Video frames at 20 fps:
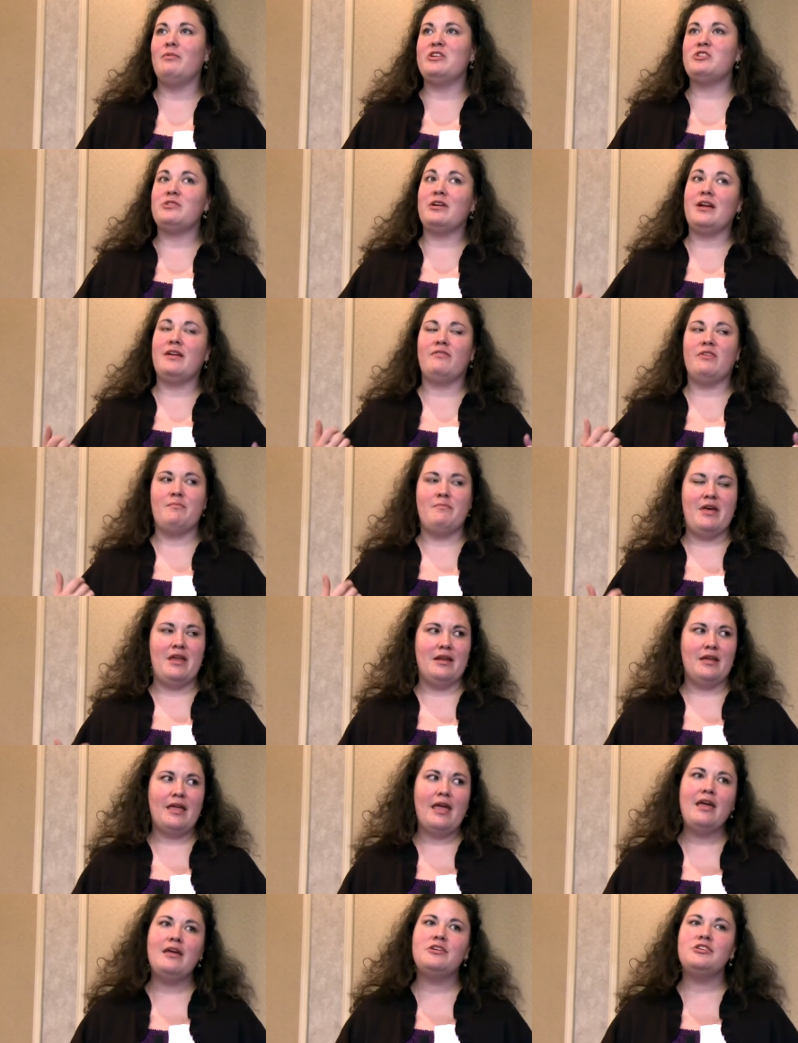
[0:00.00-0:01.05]
We tried every
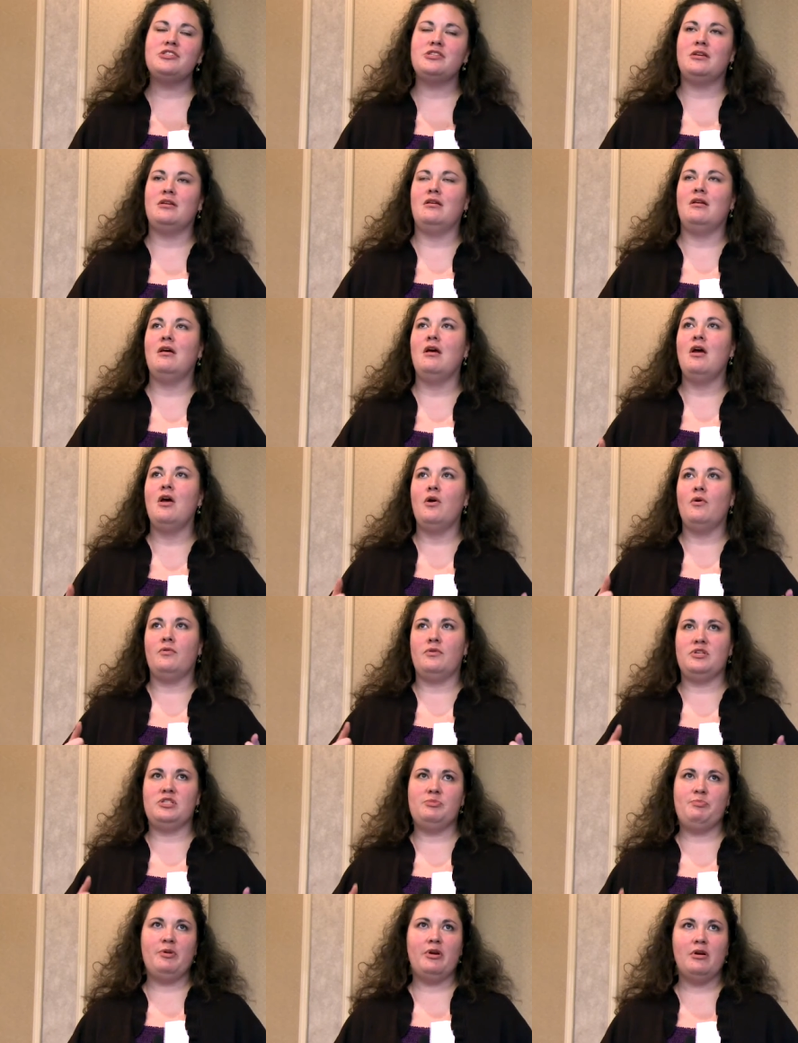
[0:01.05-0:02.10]
medication,
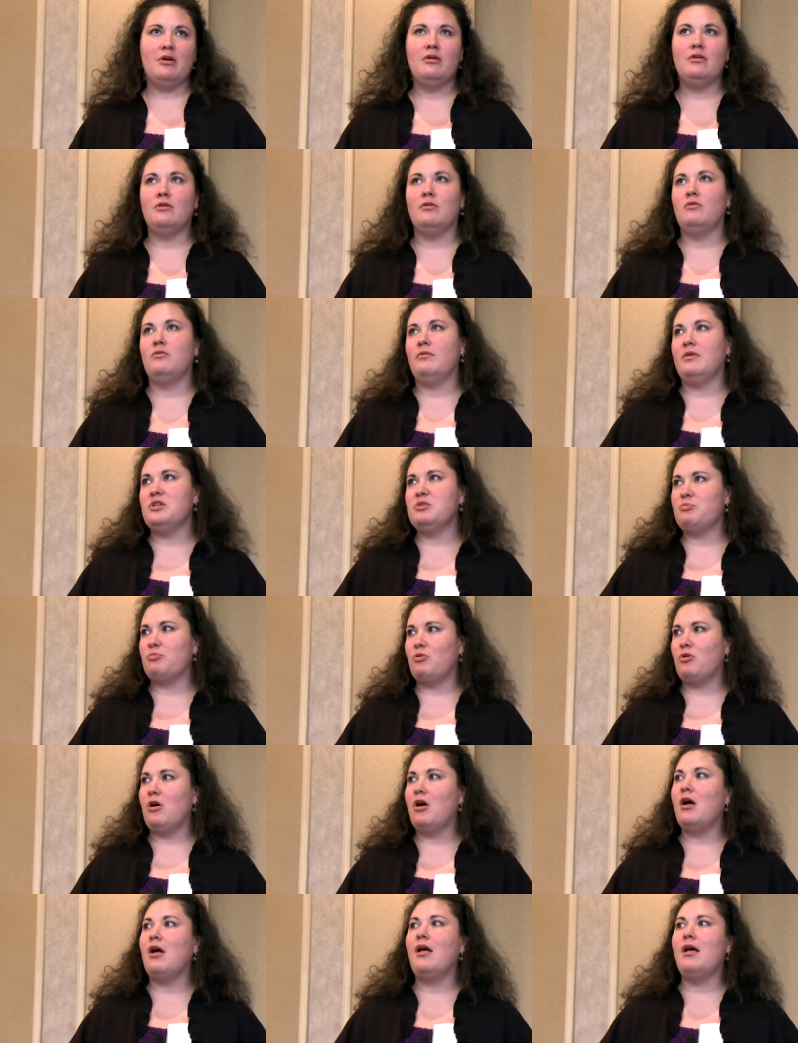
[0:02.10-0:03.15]
risperidone,
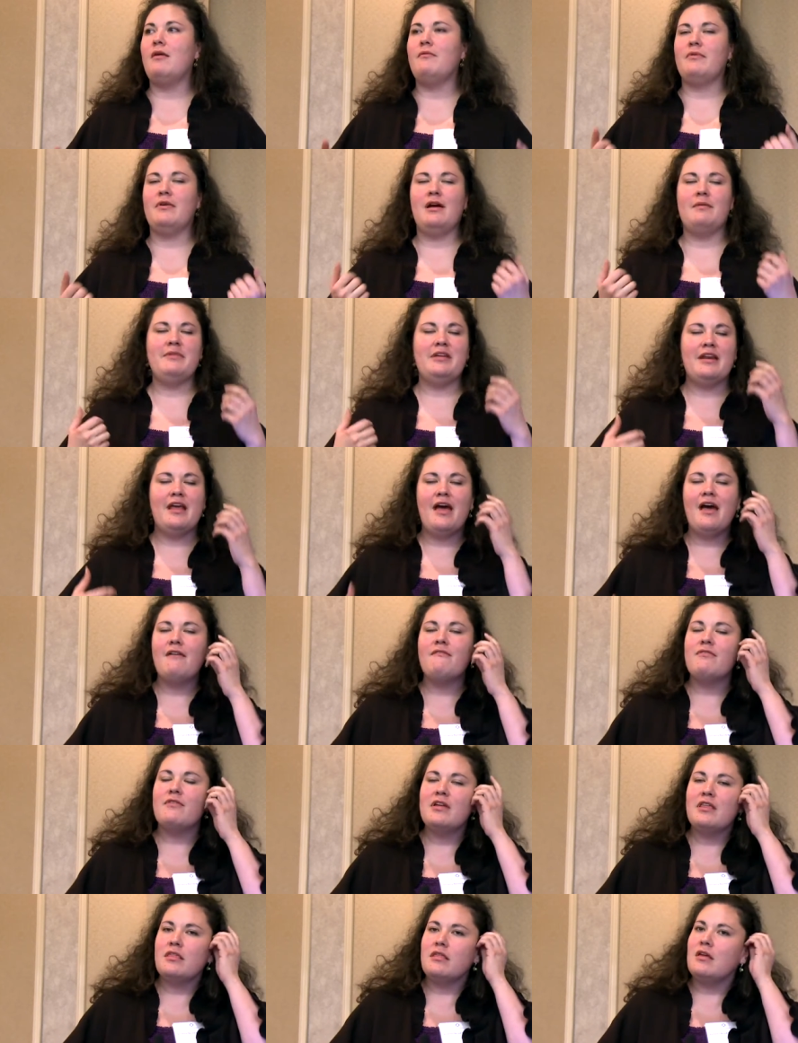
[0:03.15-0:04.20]
Resperal, I mean,
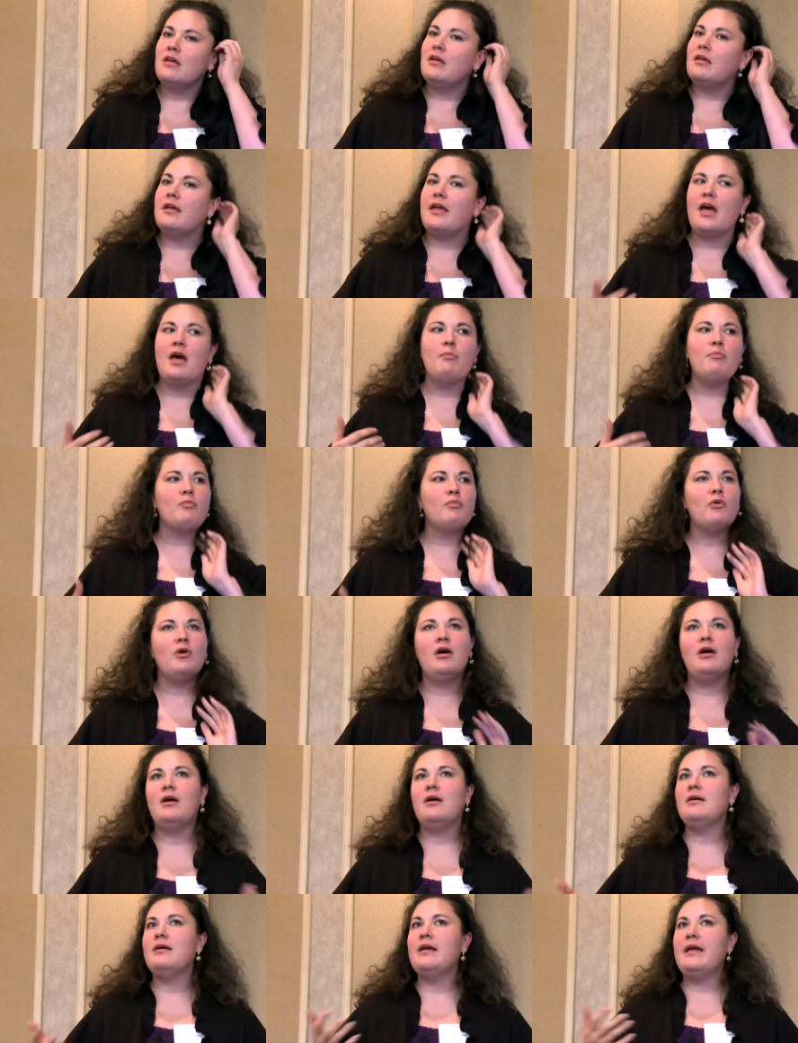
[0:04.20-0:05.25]
everything,
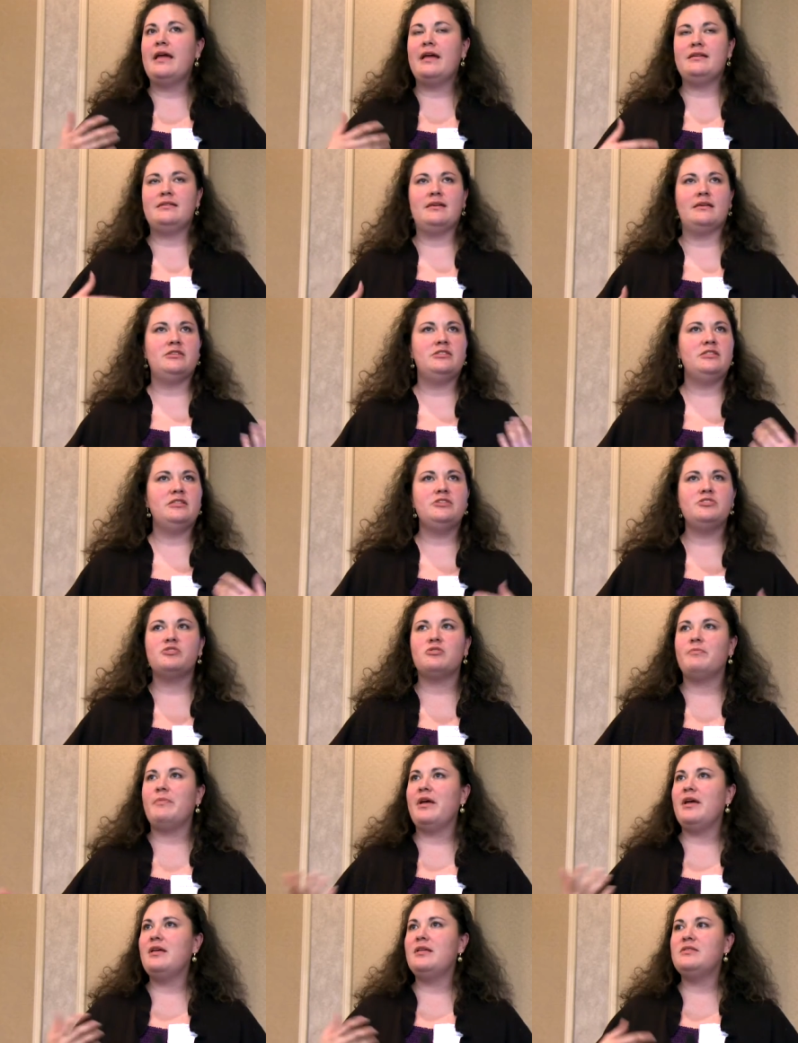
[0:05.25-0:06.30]
Keppra,
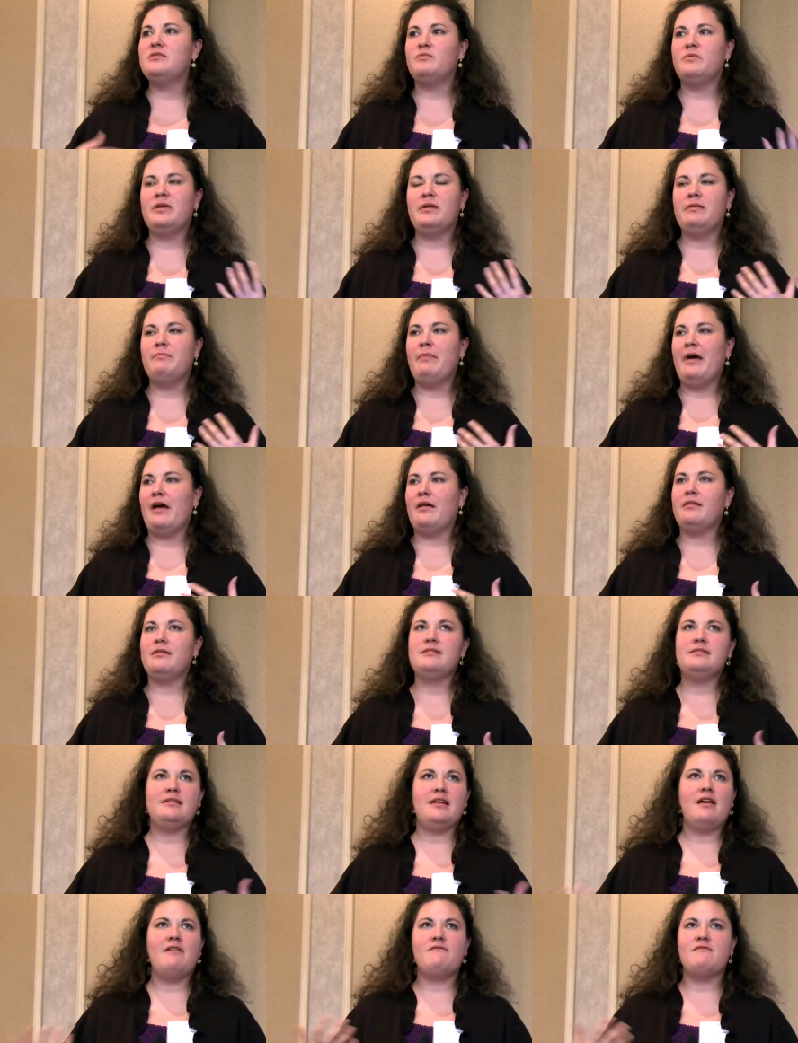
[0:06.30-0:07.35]
anti-seizure meds. We
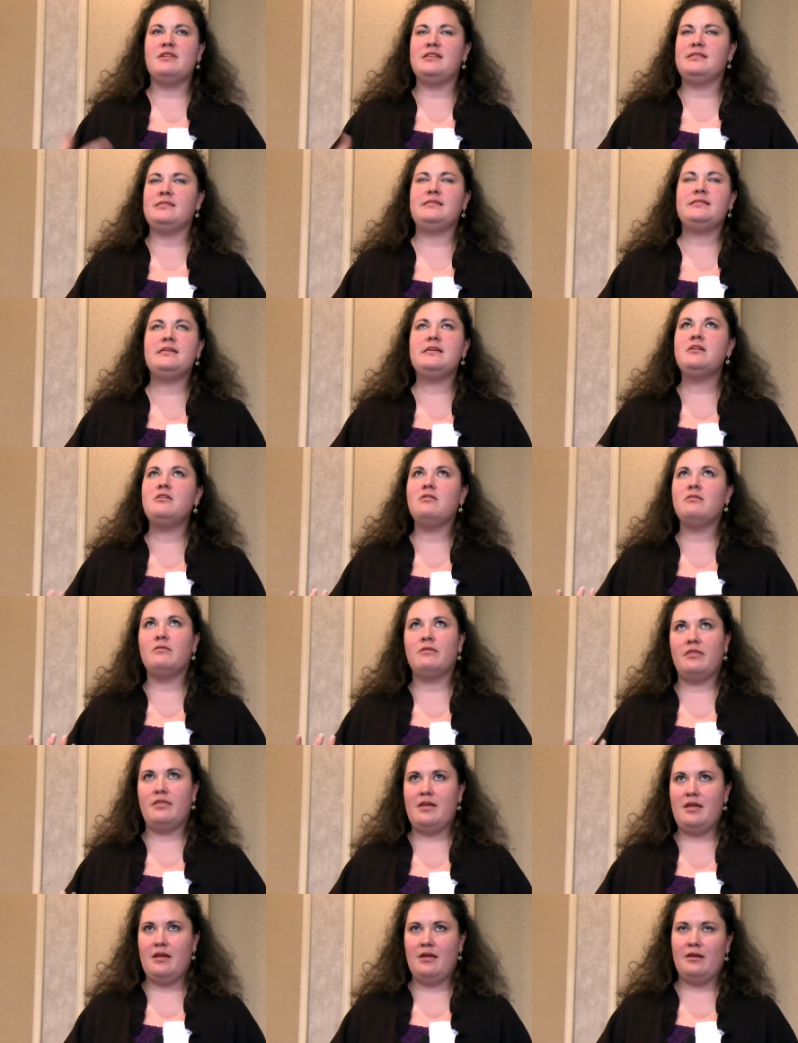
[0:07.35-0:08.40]
balanced every single
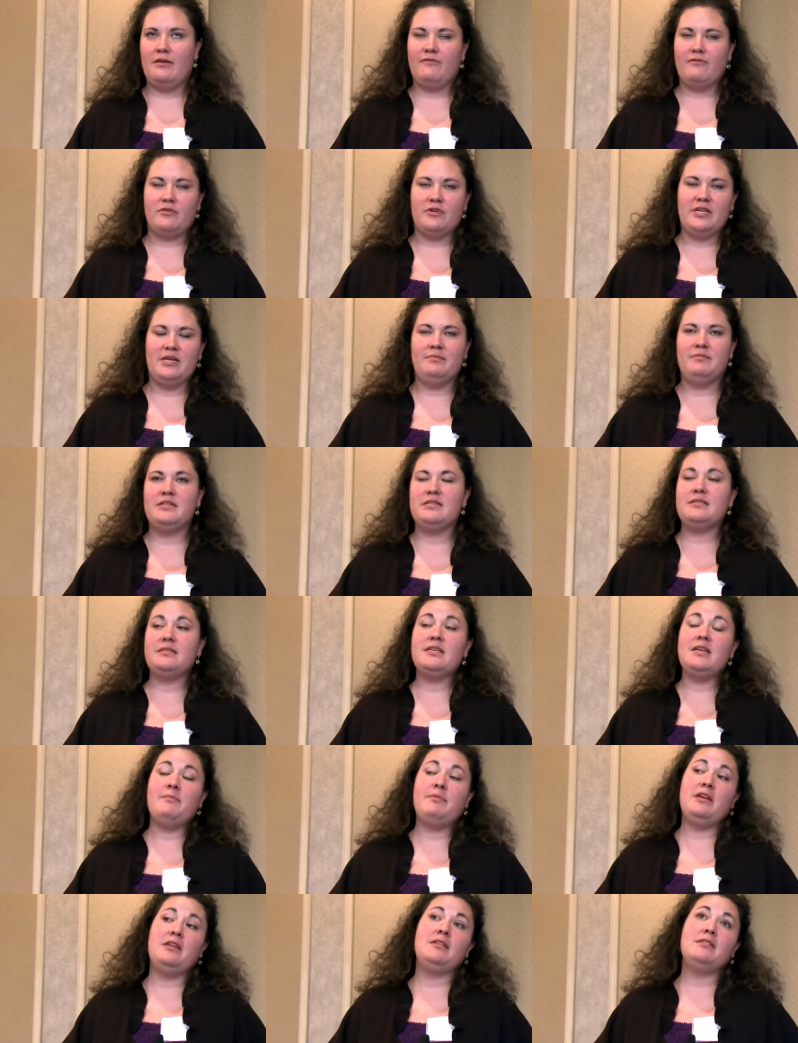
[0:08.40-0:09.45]
thing for him to
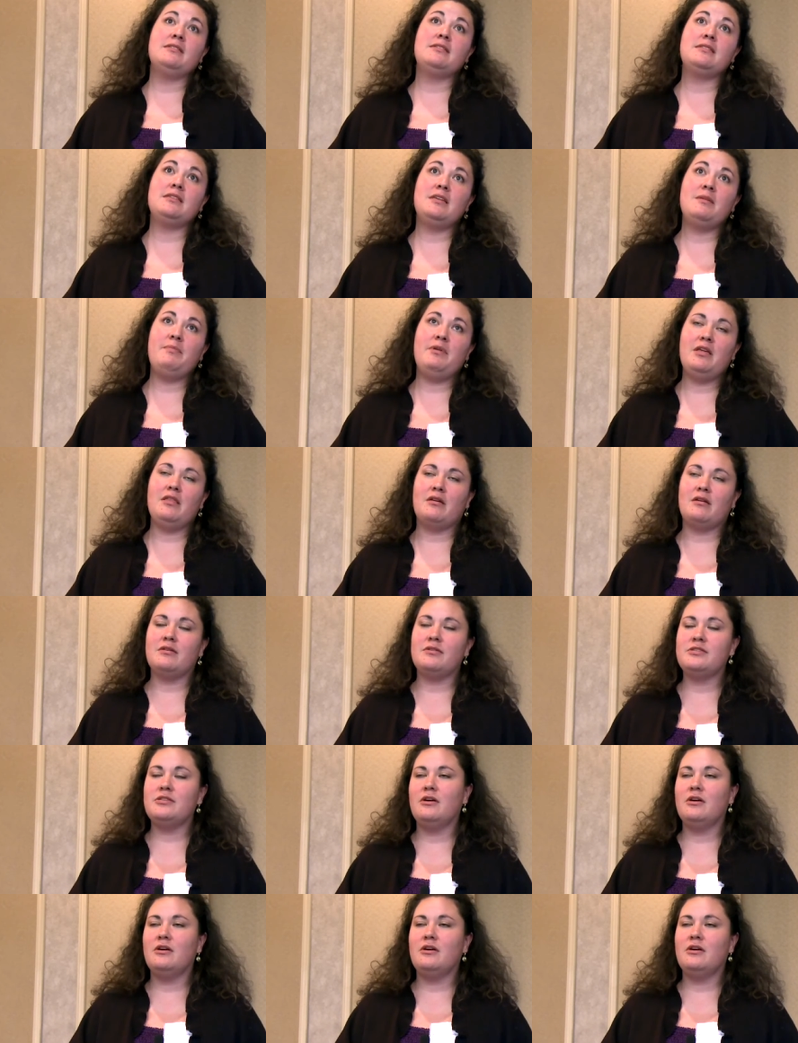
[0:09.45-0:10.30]
sleep. He didn't sleep either.